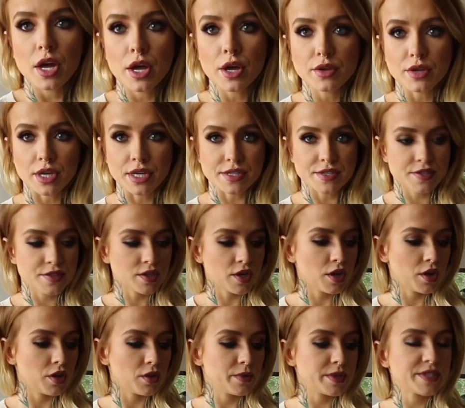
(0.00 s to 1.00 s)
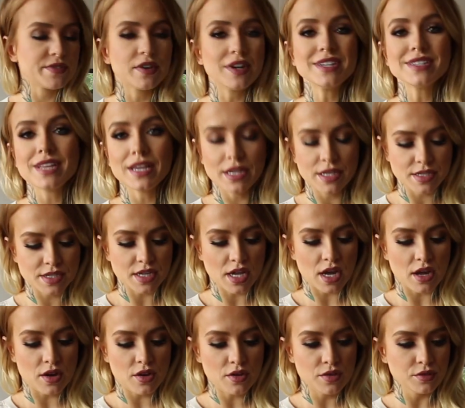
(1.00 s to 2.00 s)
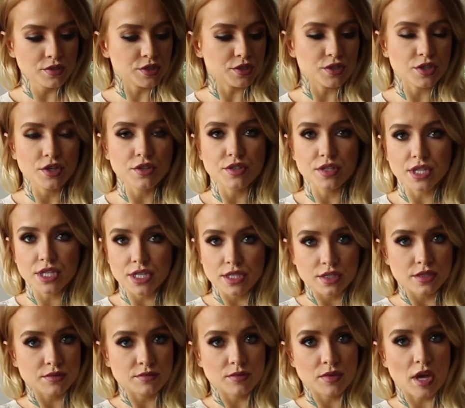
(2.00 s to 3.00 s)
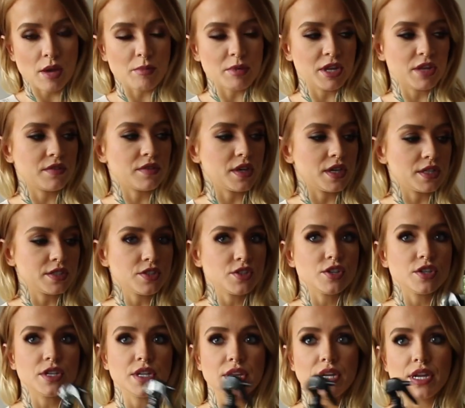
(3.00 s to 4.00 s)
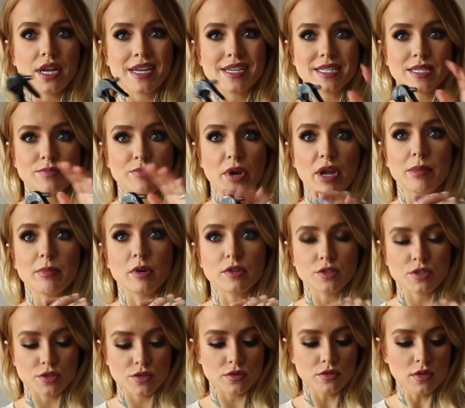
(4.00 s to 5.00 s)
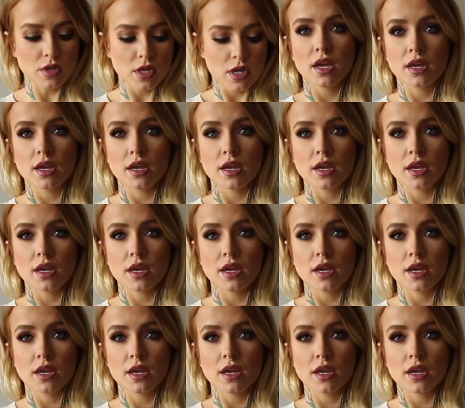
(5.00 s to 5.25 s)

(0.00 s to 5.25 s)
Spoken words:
Okay, so as far as I can tell, you don't need that many things. You're gonna need a spray bottle.